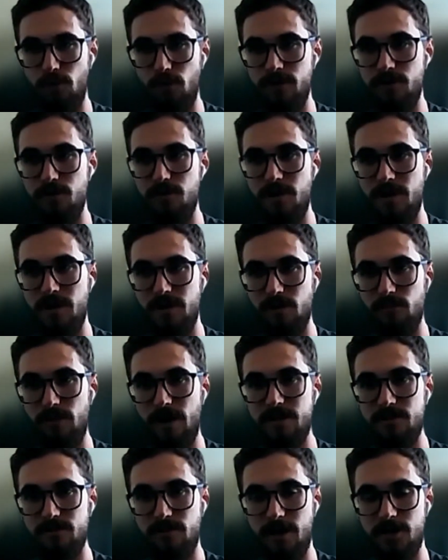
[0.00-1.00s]
point you in the
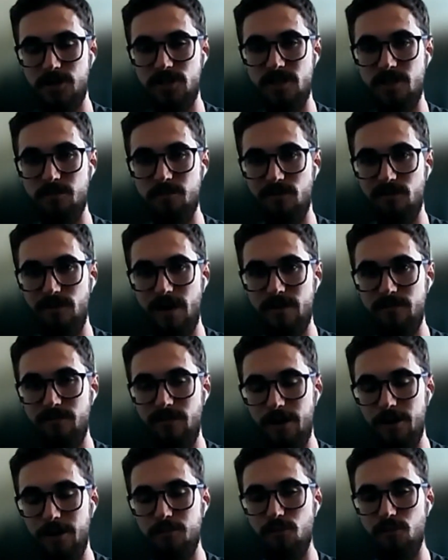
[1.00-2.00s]
right direction and provide
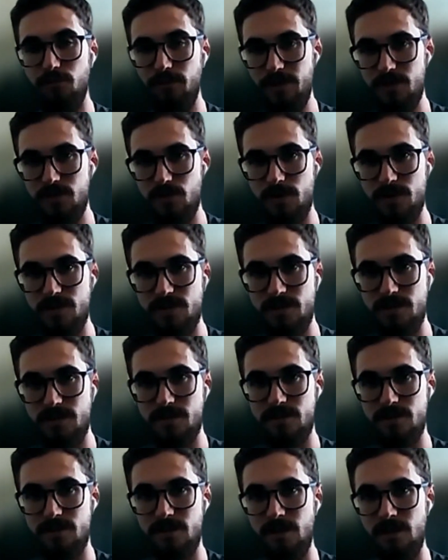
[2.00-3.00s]
valuable
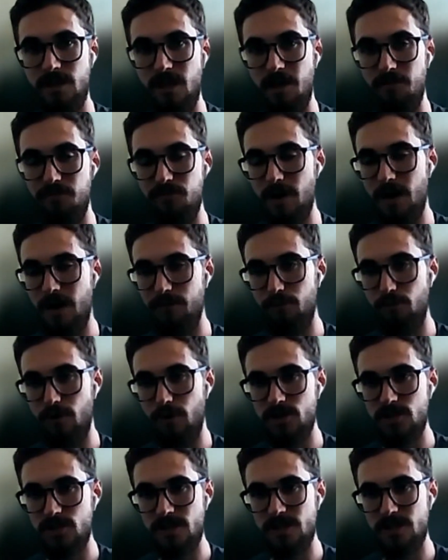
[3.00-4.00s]
resources if you have
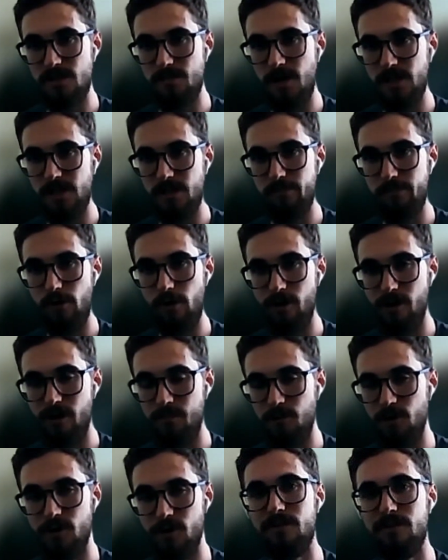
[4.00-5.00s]
questions about the
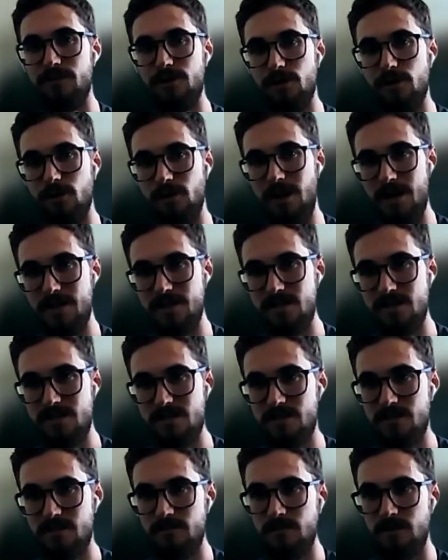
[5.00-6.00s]
program or even your
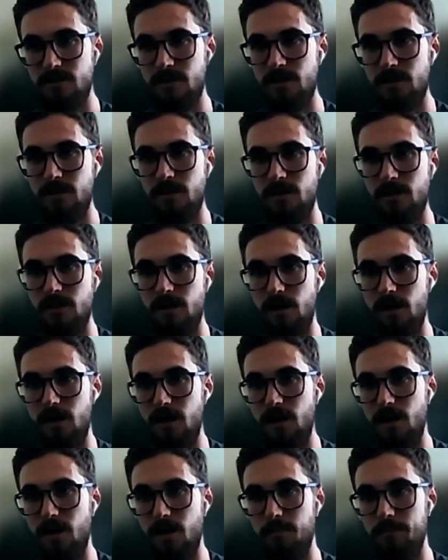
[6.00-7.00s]
classes.
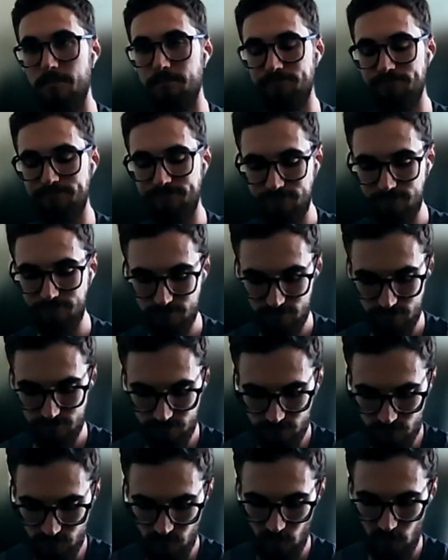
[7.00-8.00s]
Um,
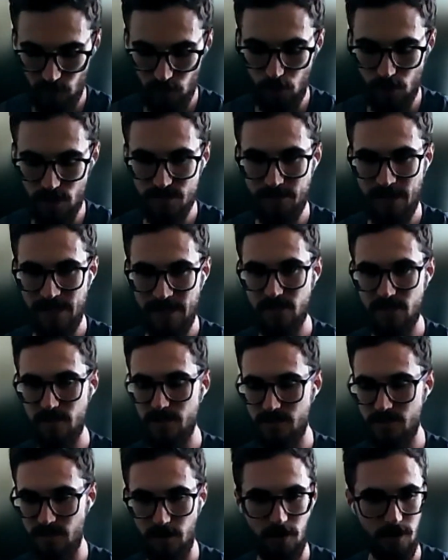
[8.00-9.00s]
course
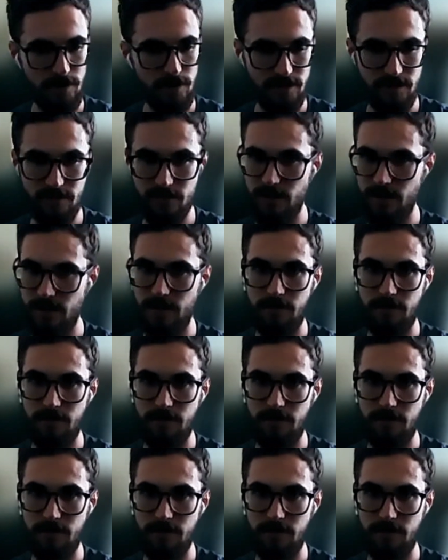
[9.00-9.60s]
mentors are